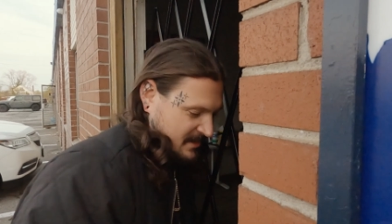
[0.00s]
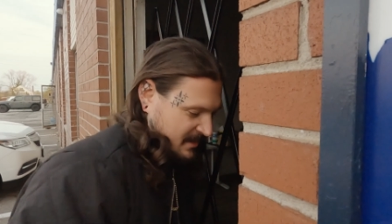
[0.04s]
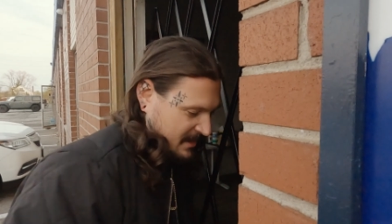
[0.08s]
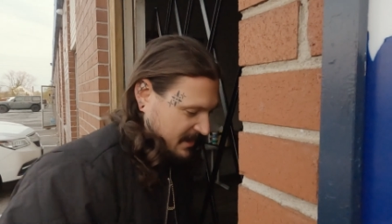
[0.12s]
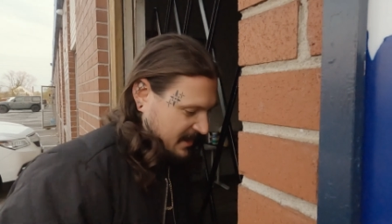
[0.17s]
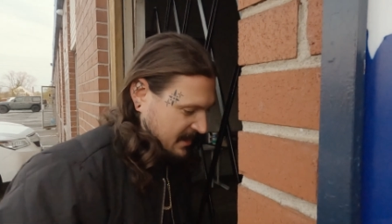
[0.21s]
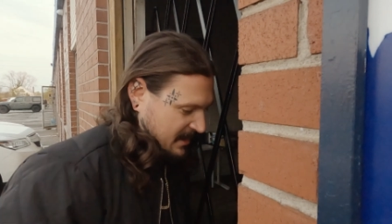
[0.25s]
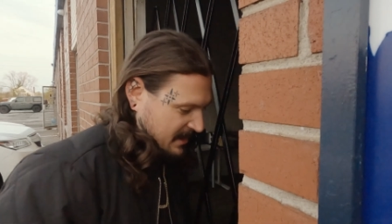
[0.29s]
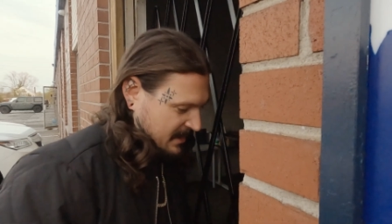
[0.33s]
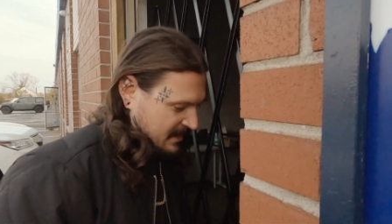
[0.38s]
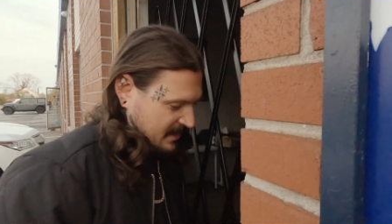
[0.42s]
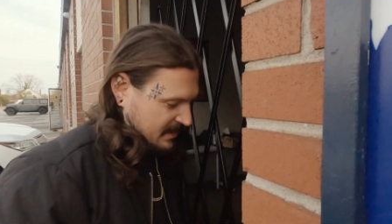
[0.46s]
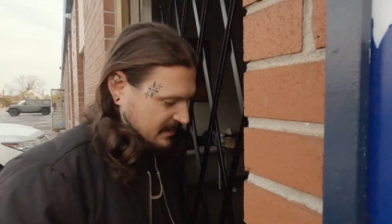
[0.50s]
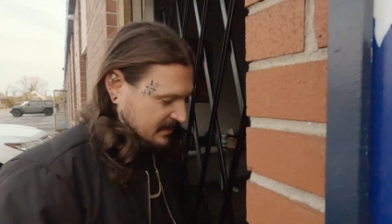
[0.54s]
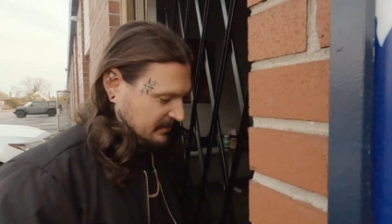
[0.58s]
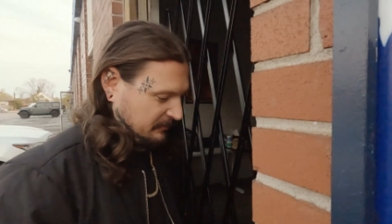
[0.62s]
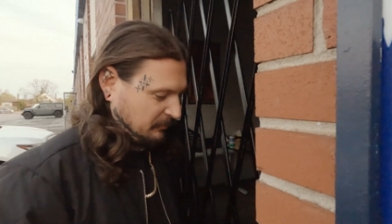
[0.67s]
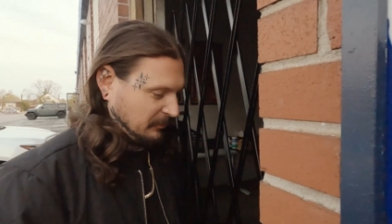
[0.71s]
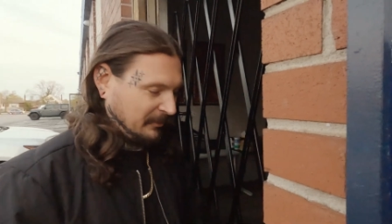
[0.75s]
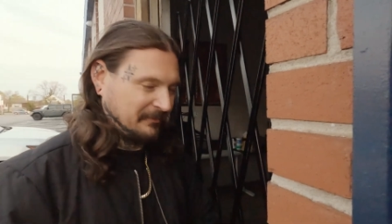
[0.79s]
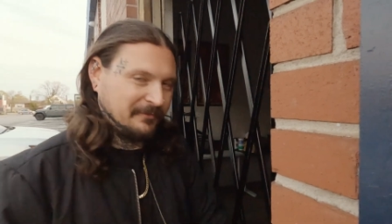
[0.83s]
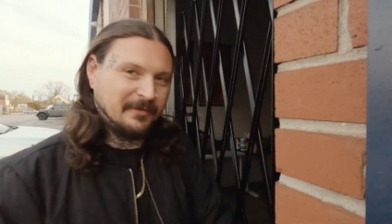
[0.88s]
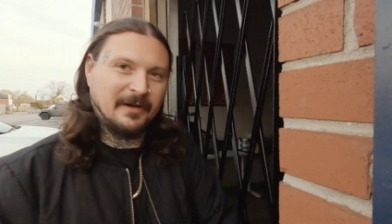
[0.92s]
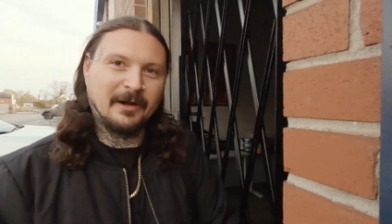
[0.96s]
and
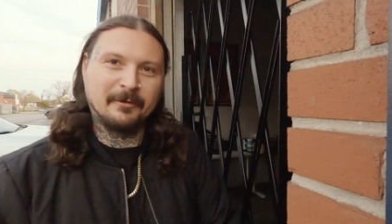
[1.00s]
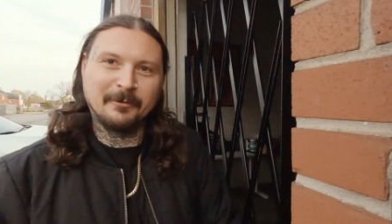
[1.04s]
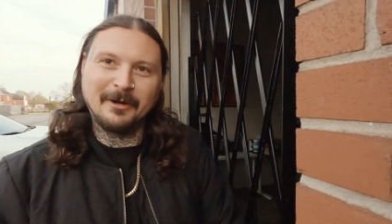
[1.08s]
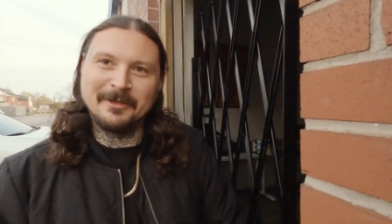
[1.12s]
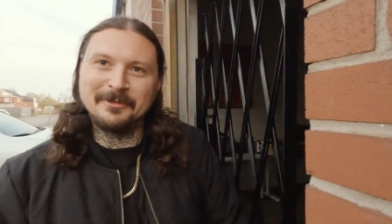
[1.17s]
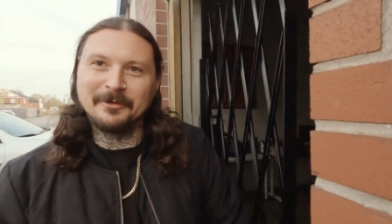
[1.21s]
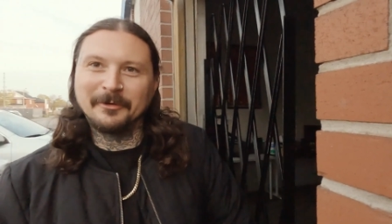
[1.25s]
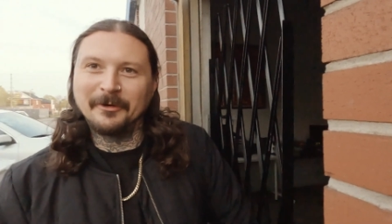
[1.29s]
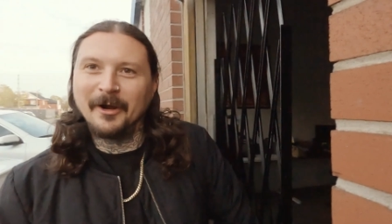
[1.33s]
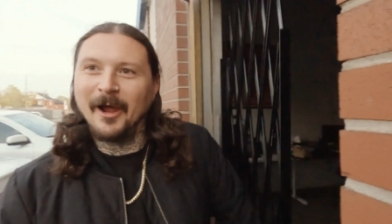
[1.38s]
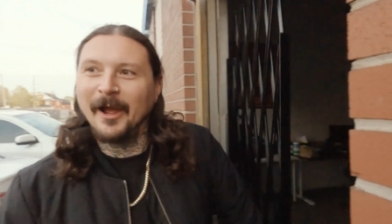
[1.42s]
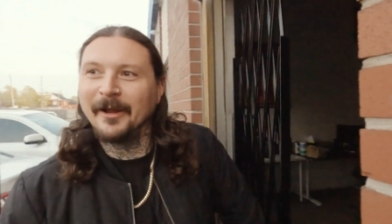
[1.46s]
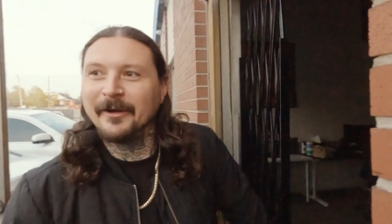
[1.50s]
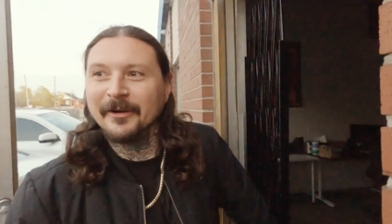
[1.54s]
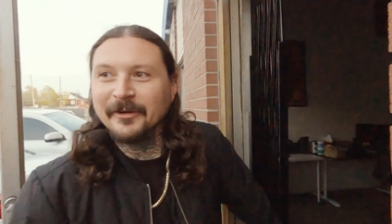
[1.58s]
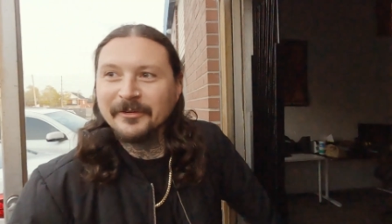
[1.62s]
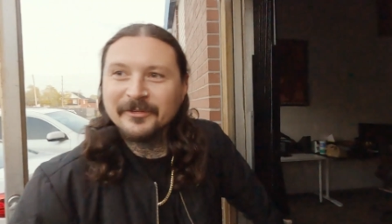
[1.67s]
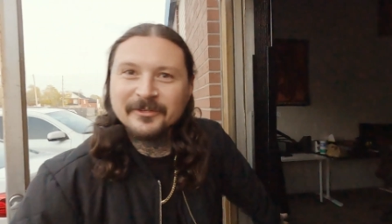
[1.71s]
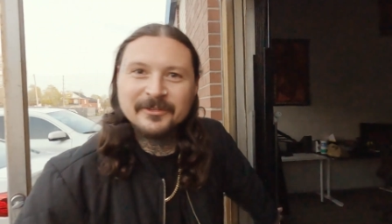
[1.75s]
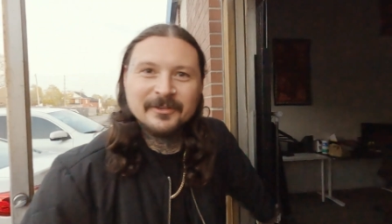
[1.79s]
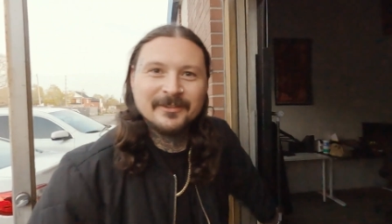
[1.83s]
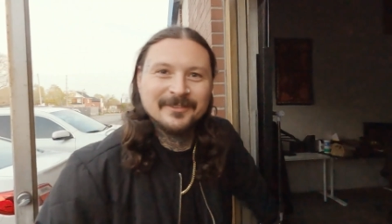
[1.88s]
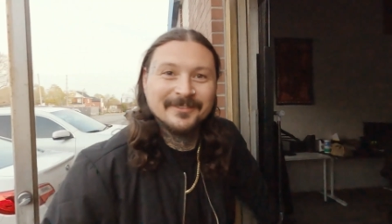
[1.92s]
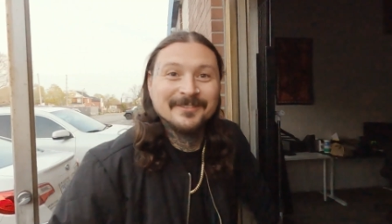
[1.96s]
we're fair weather
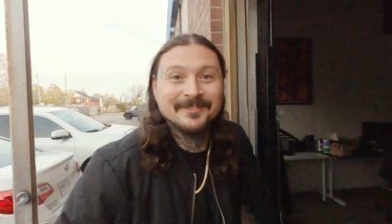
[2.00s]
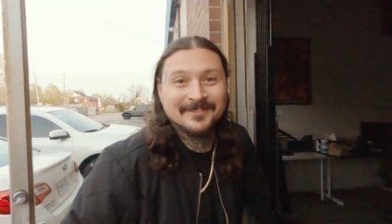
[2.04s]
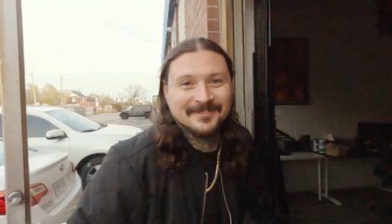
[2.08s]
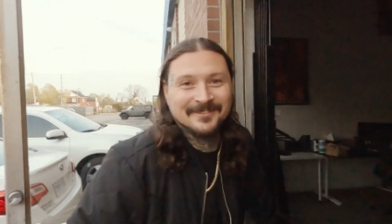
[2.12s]
riders.